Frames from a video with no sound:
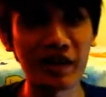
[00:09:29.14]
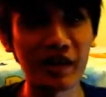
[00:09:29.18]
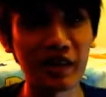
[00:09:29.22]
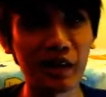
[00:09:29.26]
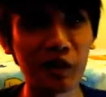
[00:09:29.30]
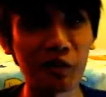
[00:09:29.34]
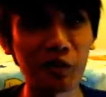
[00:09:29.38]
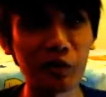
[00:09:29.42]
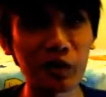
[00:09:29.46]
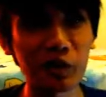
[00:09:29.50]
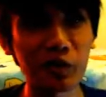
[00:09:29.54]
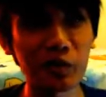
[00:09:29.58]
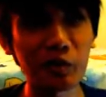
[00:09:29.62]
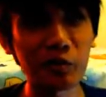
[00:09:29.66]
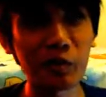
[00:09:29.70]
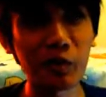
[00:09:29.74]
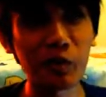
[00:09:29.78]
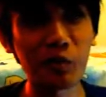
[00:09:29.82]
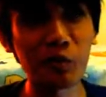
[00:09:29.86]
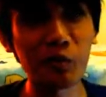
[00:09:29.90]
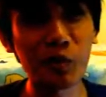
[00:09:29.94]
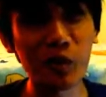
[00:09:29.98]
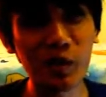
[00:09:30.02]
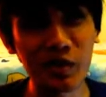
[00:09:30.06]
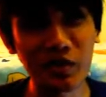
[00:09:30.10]
Now what could
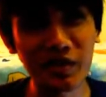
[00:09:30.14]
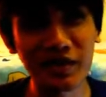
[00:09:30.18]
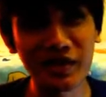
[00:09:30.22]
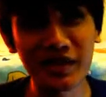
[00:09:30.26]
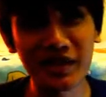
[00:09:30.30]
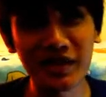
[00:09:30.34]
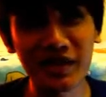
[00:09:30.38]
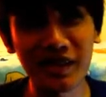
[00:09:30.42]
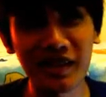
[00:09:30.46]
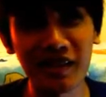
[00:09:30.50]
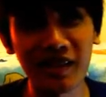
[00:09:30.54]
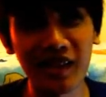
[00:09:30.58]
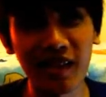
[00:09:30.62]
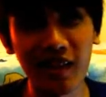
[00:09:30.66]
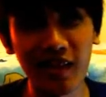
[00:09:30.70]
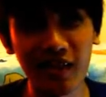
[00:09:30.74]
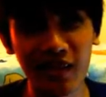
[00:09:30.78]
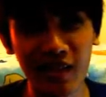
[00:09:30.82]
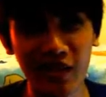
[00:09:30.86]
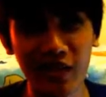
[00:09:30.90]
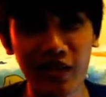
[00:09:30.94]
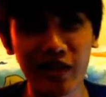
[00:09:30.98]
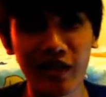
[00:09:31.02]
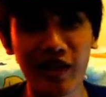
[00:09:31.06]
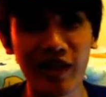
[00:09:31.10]
be worse
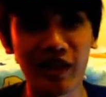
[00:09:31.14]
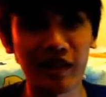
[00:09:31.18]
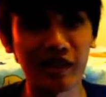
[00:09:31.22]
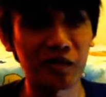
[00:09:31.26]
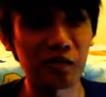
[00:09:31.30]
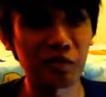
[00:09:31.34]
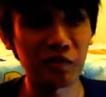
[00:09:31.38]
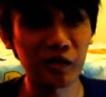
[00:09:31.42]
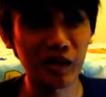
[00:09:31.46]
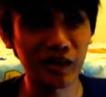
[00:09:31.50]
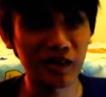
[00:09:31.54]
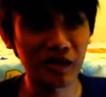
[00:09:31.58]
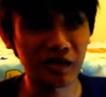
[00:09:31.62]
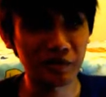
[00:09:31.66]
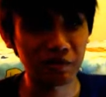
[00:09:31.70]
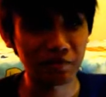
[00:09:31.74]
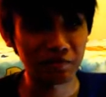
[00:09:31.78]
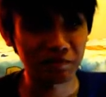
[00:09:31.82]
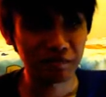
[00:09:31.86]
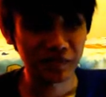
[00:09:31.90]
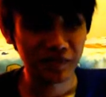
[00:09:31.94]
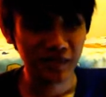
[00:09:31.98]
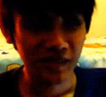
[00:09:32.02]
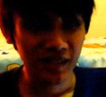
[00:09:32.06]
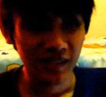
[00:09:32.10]
than that? Well,
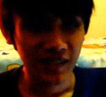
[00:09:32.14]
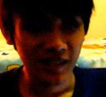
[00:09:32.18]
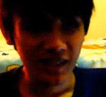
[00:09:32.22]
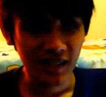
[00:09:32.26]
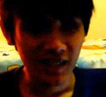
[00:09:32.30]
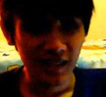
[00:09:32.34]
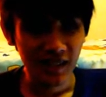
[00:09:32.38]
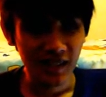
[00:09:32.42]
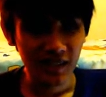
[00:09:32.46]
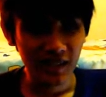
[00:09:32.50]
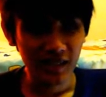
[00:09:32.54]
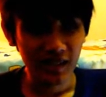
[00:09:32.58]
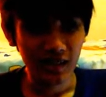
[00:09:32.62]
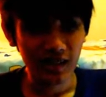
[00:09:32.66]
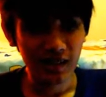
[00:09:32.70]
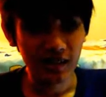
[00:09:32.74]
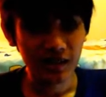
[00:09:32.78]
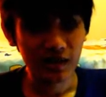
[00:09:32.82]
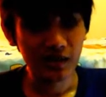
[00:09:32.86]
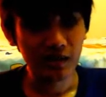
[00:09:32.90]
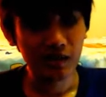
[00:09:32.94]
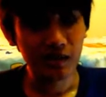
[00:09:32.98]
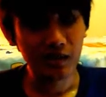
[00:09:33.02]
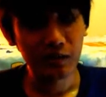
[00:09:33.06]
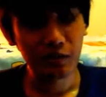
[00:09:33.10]

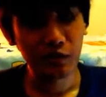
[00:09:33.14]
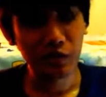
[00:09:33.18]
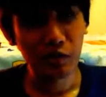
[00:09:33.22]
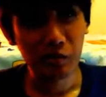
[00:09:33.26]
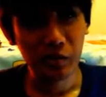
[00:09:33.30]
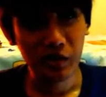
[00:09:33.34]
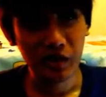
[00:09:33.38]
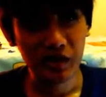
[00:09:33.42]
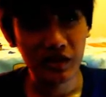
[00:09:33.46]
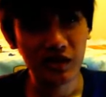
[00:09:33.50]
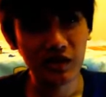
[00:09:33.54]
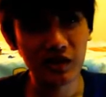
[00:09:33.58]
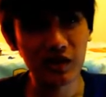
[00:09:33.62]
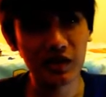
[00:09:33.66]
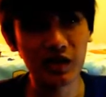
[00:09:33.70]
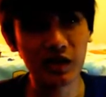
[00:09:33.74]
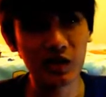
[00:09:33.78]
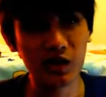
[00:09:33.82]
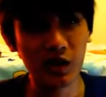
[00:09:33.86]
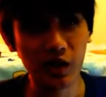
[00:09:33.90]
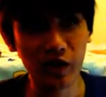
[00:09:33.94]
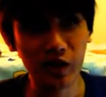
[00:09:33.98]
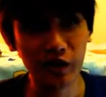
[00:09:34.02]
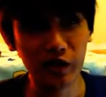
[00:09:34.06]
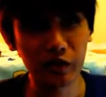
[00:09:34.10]
it's hard for me to
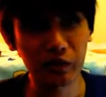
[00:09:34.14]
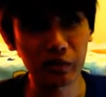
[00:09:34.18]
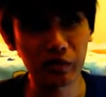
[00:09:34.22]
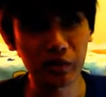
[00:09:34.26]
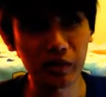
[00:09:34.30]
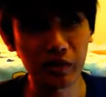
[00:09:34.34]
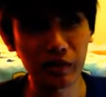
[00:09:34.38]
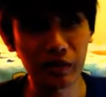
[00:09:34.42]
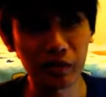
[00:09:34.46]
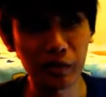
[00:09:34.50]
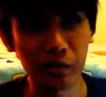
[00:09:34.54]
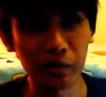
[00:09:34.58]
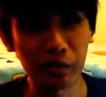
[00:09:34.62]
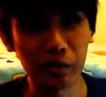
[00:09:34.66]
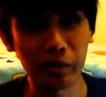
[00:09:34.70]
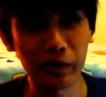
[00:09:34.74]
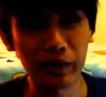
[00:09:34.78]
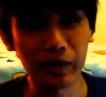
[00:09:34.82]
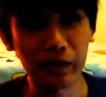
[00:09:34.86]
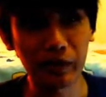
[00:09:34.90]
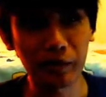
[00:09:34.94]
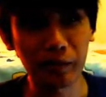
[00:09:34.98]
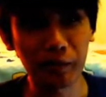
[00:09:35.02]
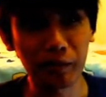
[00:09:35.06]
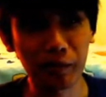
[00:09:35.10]
describe,
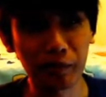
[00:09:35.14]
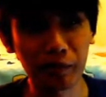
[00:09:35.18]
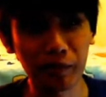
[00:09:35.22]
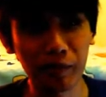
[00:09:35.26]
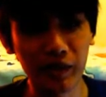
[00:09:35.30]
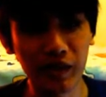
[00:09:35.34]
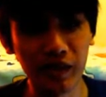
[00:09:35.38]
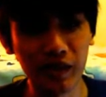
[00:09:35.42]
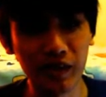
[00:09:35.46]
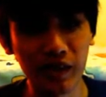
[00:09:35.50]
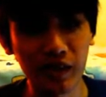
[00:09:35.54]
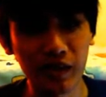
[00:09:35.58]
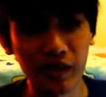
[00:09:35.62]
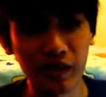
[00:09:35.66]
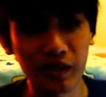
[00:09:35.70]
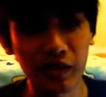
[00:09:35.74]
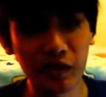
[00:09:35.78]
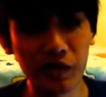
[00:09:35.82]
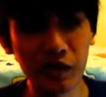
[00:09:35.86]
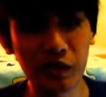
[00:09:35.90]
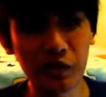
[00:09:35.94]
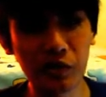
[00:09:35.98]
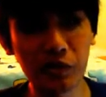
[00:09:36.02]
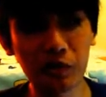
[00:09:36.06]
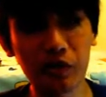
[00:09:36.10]
but
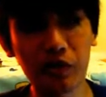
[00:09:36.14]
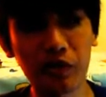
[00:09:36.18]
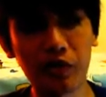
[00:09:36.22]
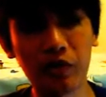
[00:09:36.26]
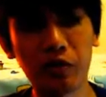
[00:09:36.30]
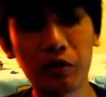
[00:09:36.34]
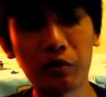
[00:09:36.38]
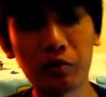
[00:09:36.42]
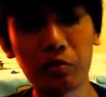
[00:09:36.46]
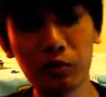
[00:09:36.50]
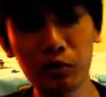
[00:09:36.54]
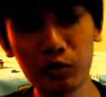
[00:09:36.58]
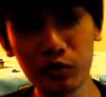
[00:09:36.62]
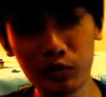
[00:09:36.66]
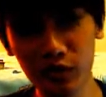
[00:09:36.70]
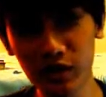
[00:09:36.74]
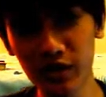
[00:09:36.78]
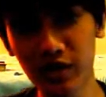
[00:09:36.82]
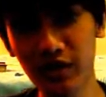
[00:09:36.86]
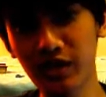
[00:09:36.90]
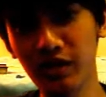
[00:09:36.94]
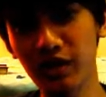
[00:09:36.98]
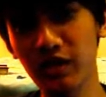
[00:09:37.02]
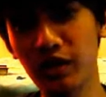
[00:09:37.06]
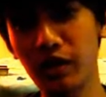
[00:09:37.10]
this is the
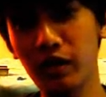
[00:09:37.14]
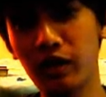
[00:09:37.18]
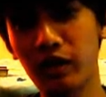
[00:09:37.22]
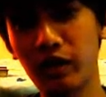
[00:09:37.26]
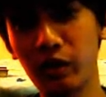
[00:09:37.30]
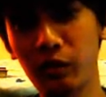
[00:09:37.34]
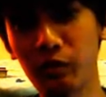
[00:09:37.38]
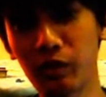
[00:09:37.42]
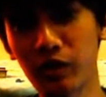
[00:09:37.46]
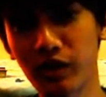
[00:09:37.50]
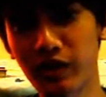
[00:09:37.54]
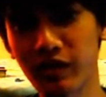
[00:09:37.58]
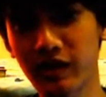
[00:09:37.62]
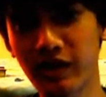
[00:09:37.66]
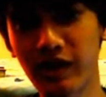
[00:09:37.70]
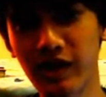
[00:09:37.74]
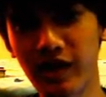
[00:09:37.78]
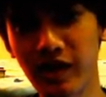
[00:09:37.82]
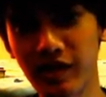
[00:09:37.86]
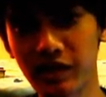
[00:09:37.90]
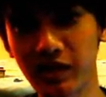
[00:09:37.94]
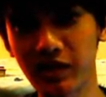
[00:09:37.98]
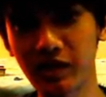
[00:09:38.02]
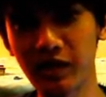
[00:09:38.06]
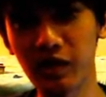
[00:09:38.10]
movie I watched
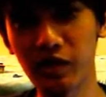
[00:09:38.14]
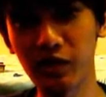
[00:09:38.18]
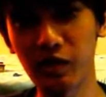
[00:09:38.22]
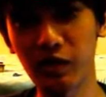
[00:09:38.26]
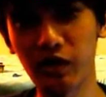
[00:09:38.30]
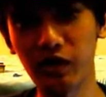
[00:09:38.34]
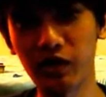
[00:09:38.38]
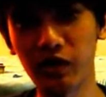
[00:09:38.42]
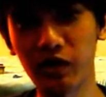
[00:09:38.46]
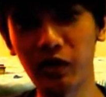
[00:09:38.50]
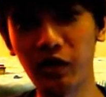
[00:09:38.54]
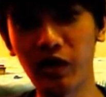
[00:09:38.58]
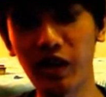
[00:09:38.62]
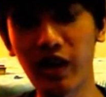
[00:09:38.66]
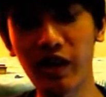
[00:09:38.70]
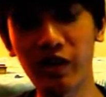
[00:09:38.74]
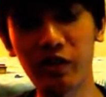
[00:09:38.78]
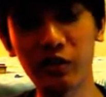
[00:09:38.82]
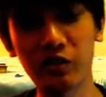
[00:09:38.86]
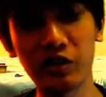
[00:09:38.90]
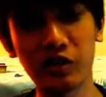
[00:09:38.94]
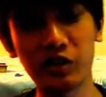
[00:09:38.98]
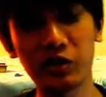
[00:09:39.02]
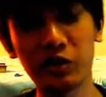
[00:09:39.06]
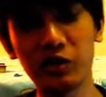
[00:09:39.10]
last year that I
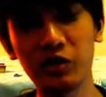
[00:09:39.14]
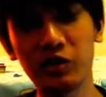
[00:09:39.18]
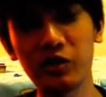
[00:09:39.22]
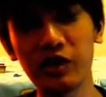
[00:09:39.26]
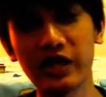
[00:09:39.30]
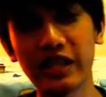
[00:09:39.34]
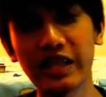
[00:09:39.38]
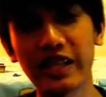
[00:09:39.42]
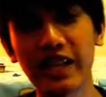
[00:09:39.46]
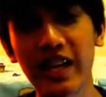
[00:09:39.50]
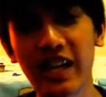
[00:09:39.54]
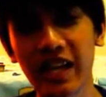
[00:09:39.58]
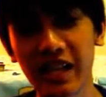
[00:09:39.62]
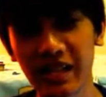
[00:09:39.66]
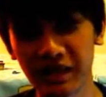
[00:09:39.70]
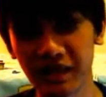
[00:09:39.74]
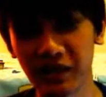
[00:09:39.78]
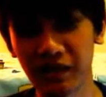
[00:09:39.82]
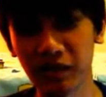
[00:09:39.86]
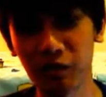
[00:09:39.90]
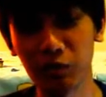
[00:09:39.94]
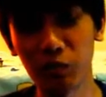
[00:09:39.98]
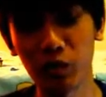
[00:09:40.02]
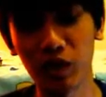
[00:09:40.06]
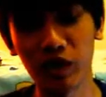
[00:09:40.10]
just really
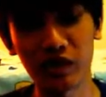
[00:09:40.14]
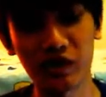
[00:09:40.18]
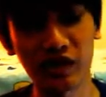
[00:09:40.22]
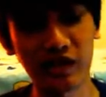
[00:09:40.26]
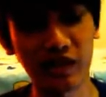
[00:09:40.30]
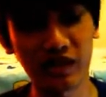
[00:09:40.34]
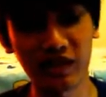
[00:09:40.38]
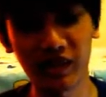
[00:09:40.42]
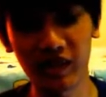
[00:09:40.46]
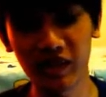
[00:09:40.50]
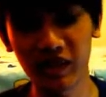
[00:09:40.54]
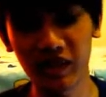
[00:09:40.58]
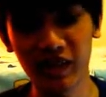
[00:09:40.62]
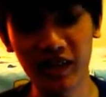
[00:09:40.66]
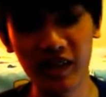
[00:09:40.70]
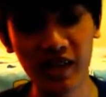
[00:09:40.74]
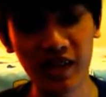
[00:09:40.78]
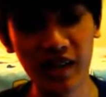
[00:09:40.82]
hated watching it. Like,